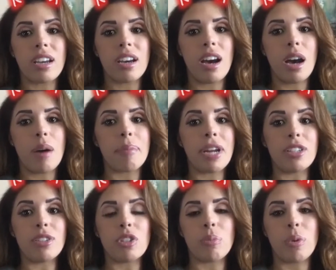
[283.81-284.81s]
but I do
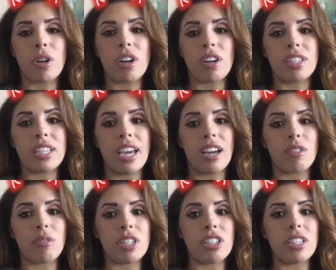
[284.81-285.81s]
support our Seattle
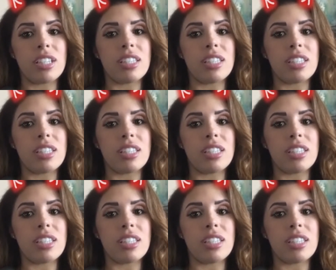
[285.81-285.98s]
regions.